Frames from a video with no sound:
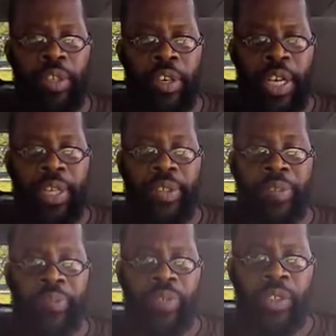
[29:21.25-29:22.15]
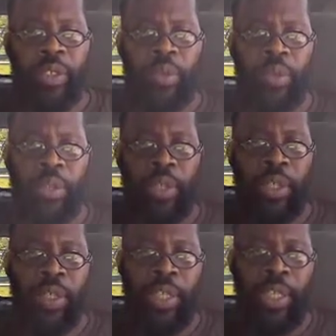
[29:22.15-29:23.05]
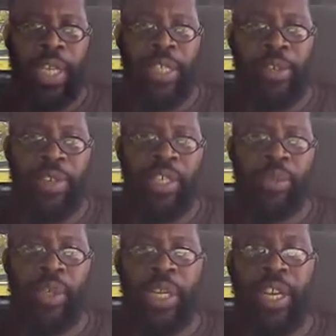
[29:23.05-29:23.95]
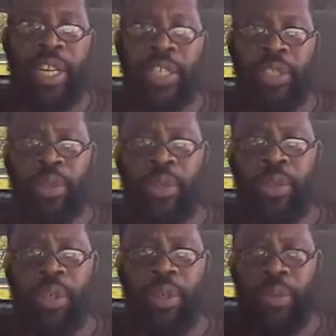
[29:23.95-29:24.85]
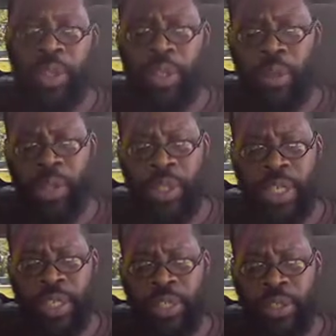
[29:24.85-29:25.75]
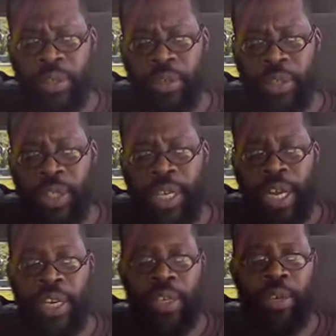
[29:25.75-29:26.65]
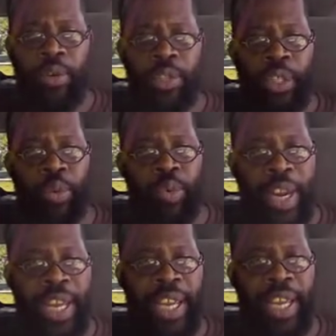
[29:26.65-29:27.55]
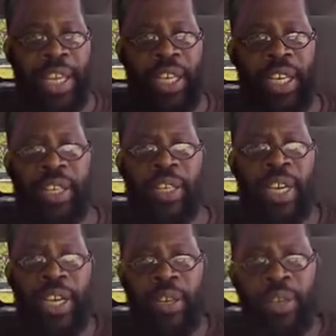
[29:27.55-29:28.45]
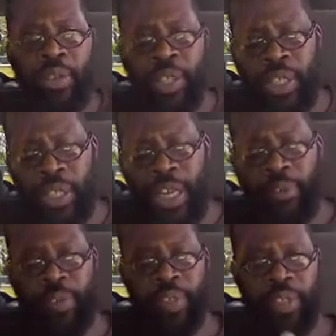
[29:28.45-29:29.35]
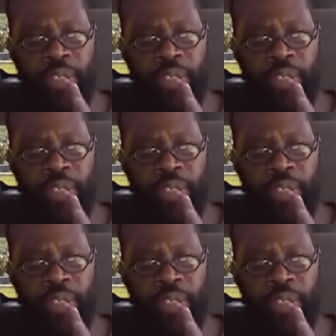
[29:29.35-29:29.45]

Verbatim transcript: All right? So the, the elect of Israel, they're going to do what the Lord said to do. They're not going to go to the right hand. They're not going to go to the left.